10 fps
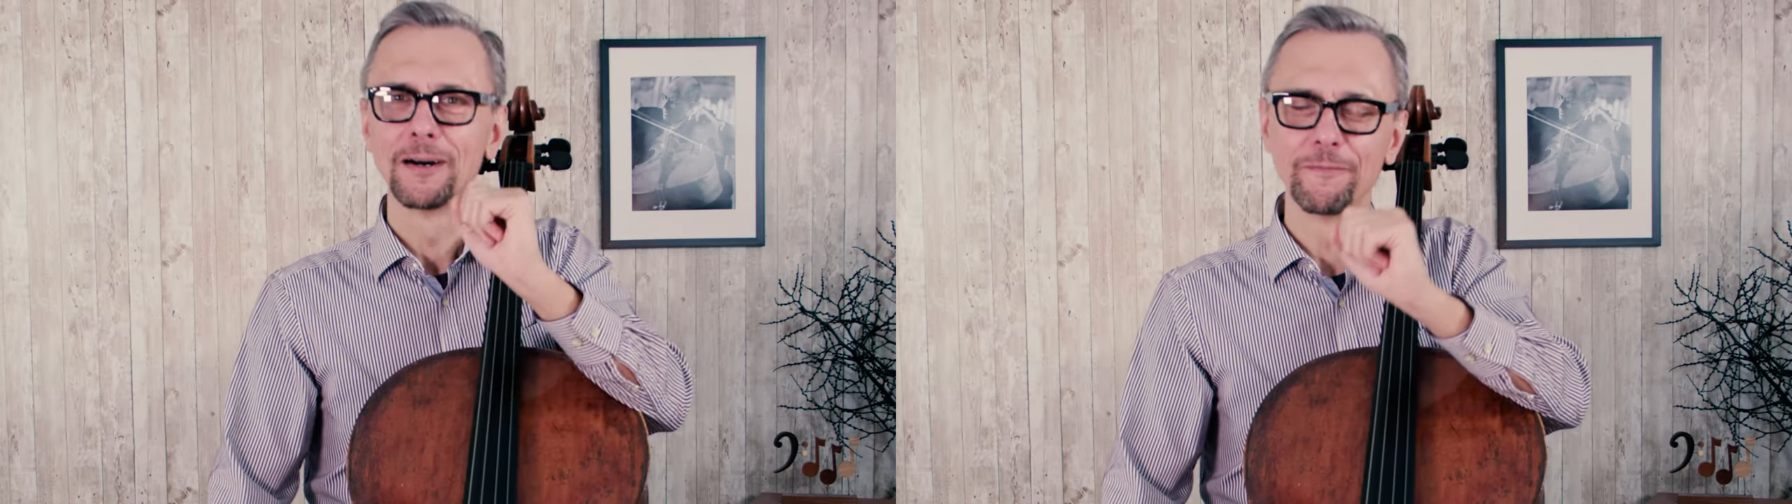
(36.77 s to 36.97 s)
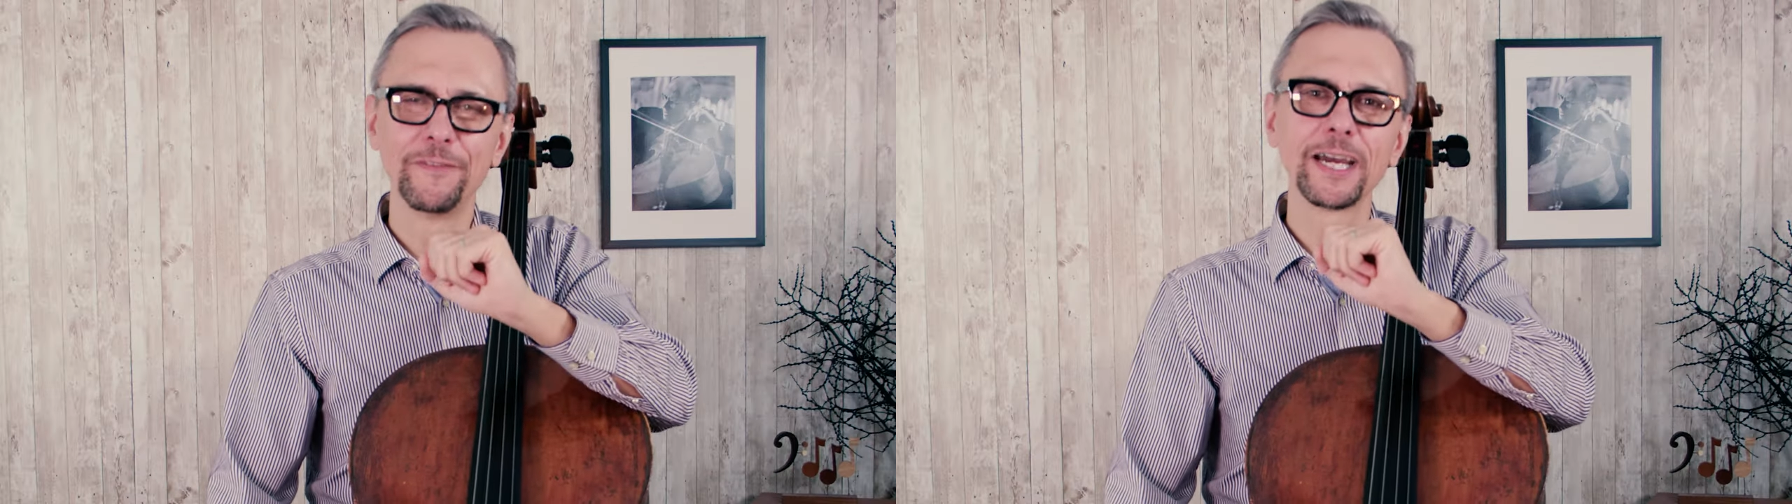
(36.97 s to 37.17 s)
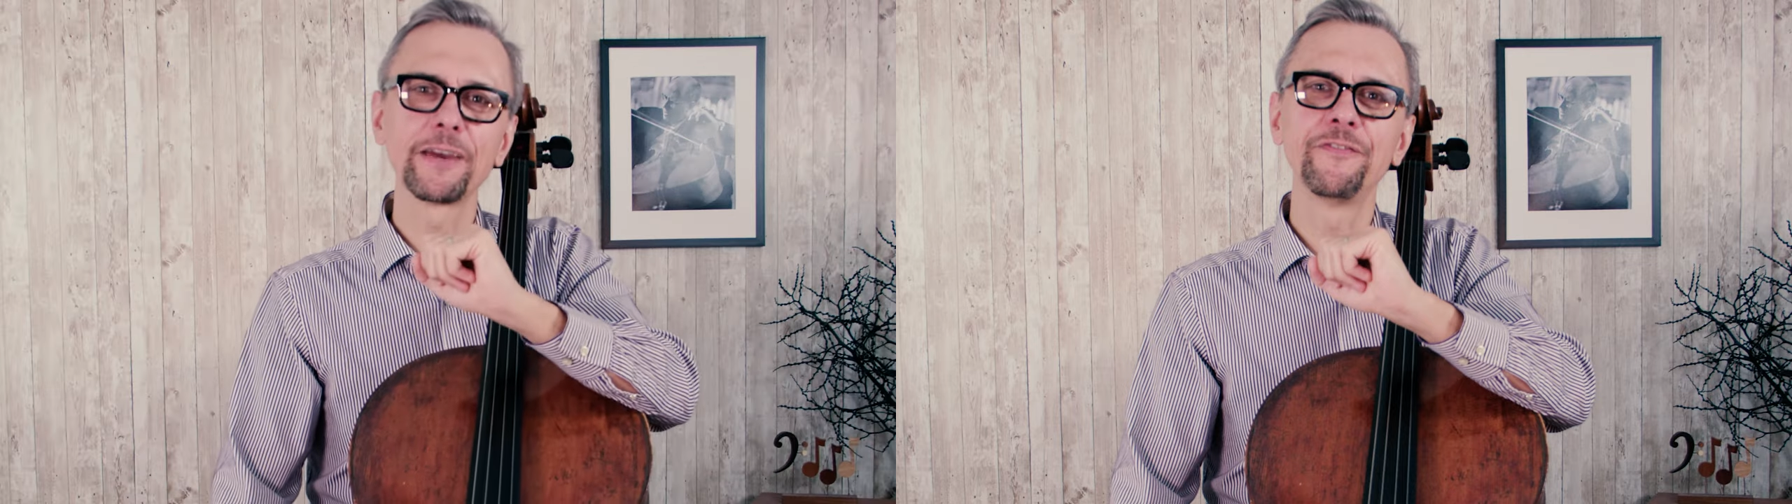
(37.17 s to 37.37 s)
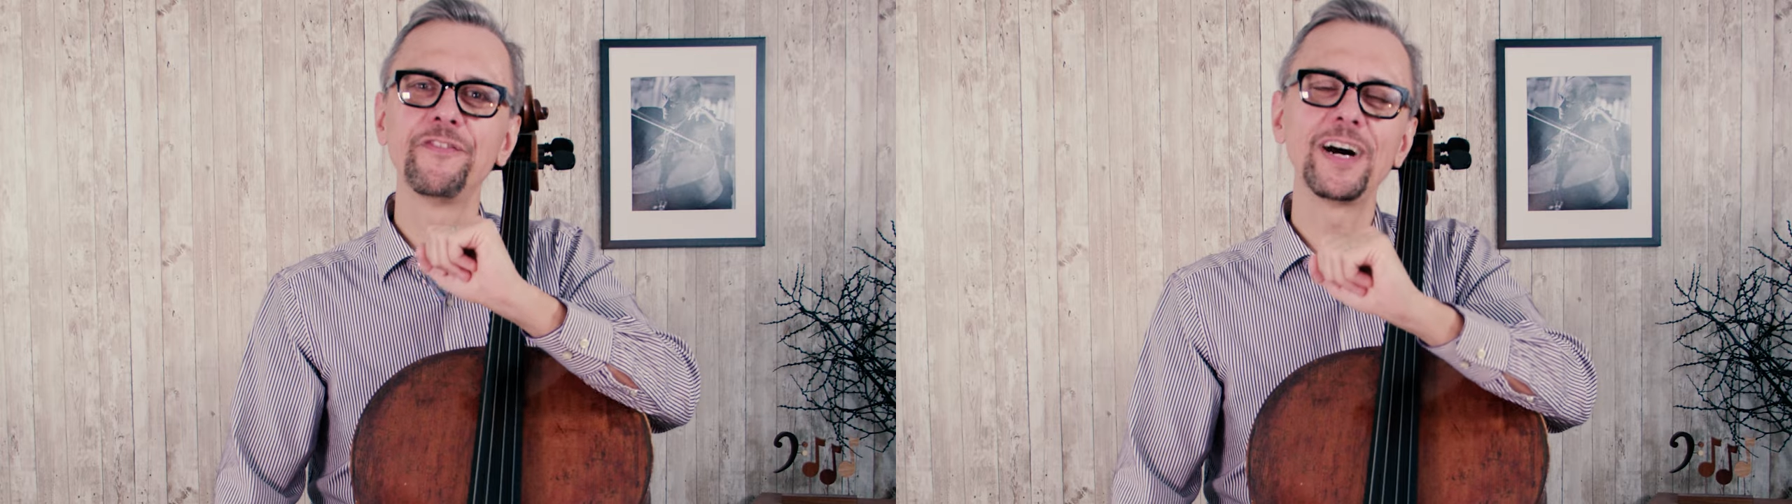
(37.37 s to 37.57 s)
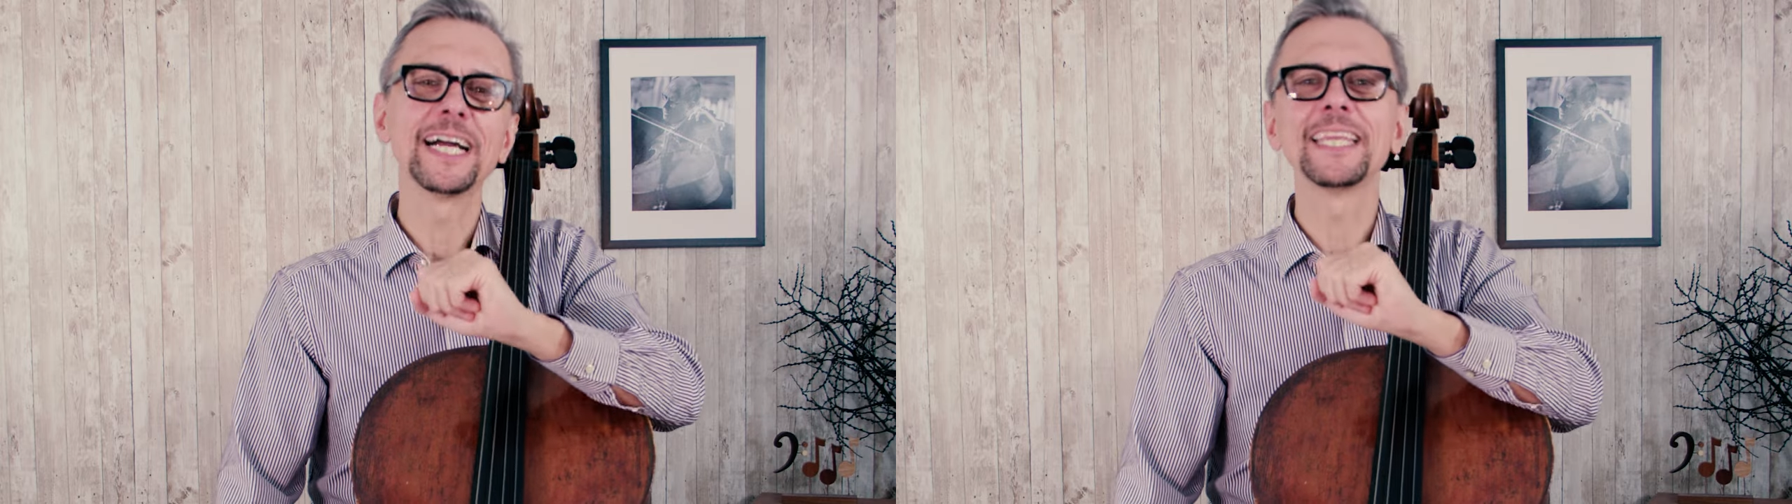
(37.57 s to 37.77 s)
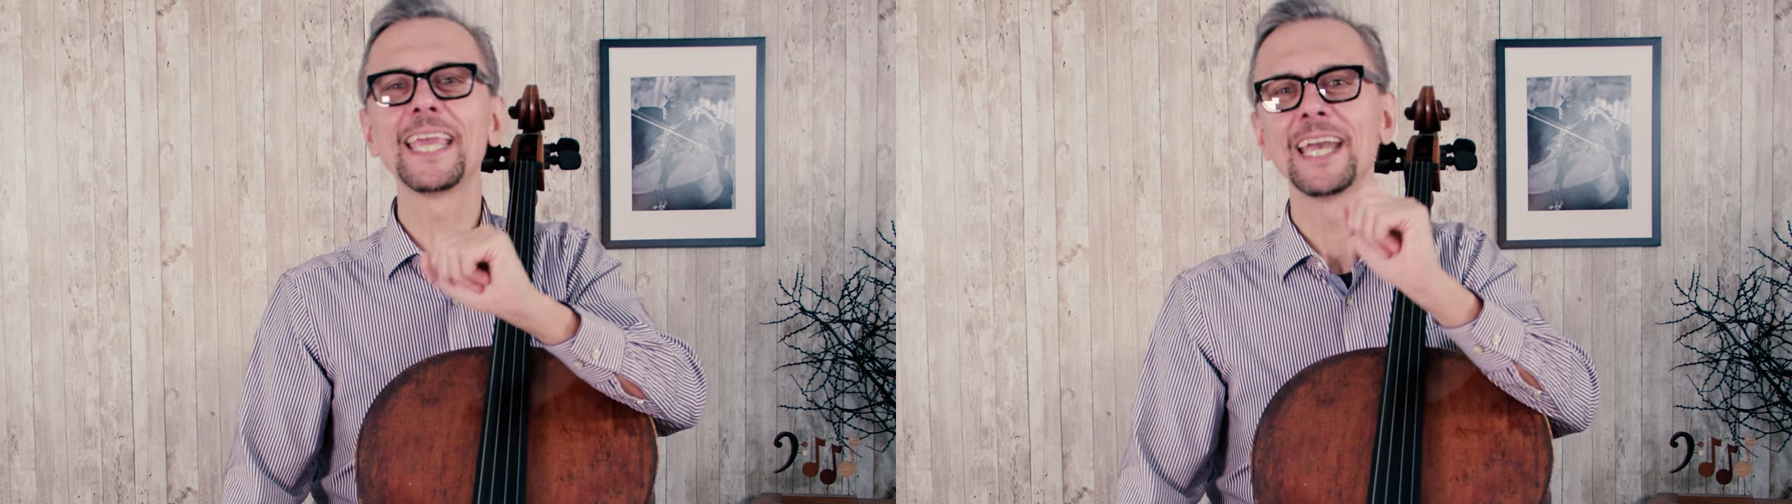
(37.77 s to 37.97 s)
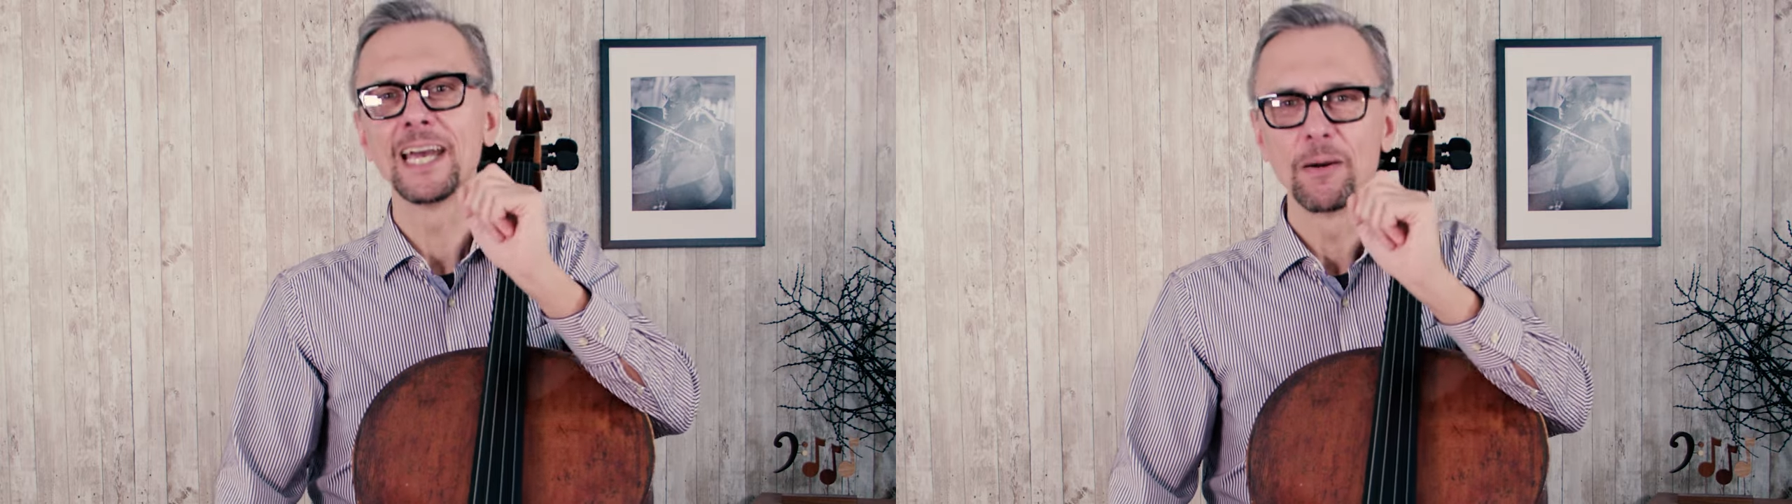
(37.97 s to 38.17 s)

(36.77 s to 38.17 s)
very funny